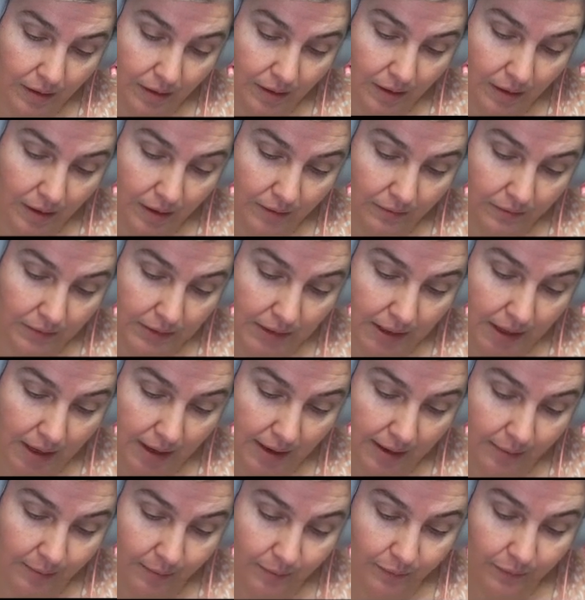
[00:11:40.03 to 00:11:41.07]
of
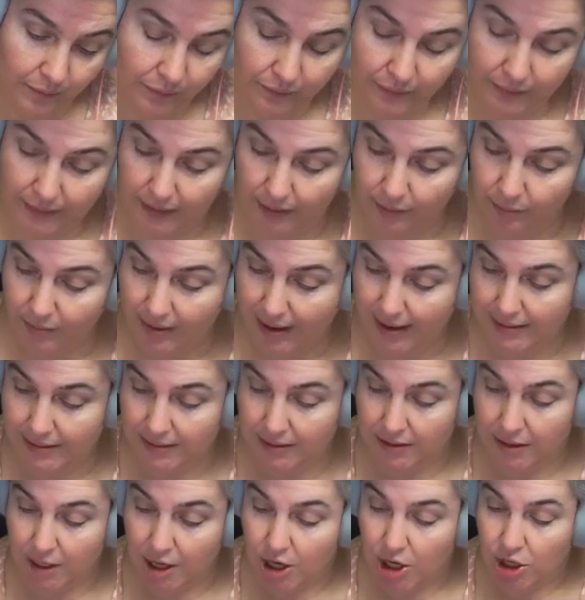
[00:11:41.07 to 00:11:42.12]
time and
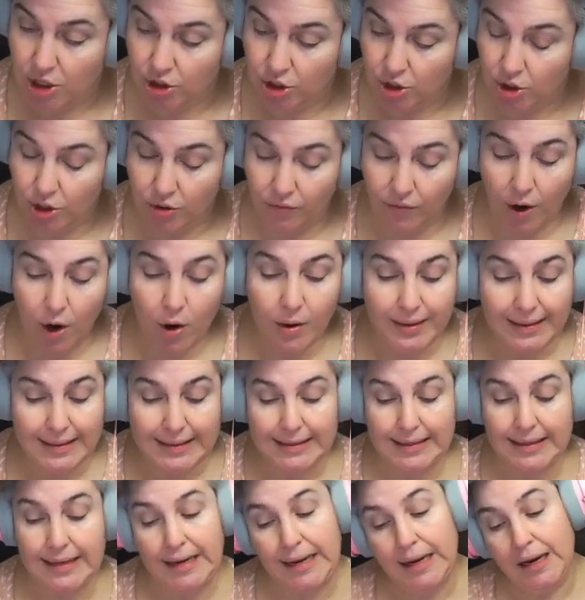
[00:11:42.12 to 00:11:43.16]
practice. So you've already
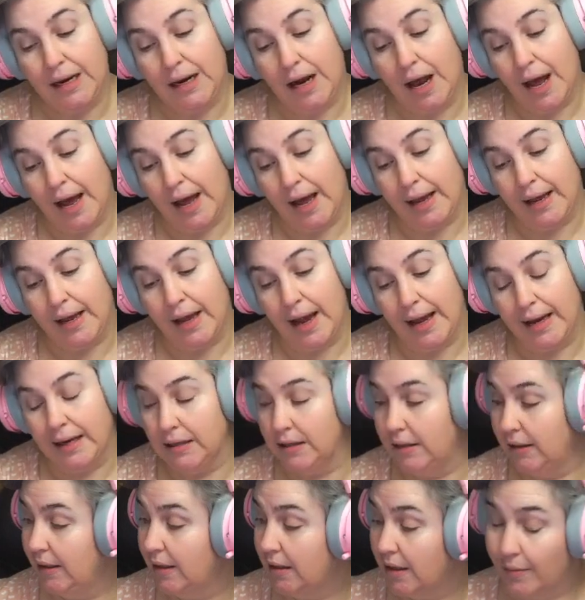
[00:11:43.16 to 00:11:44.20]
seen I
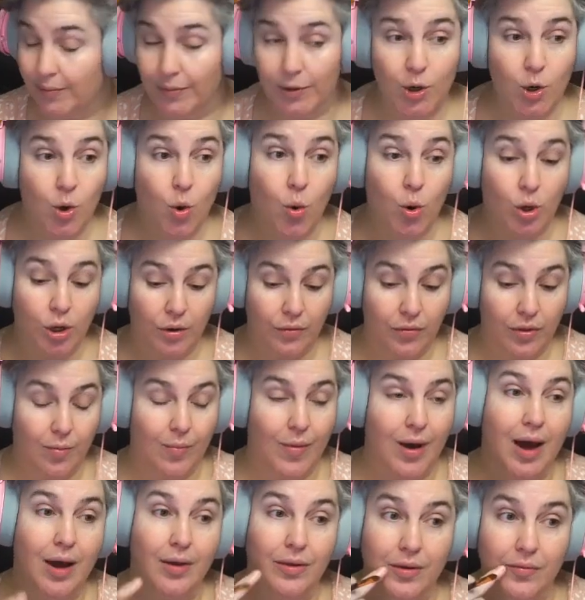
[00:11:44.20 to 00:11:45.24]
cleaned up the corner of the
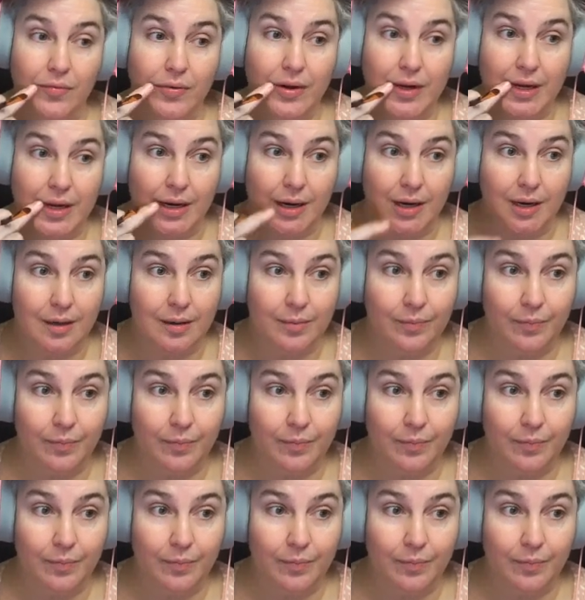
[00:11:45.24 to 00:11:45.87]
mouth over here.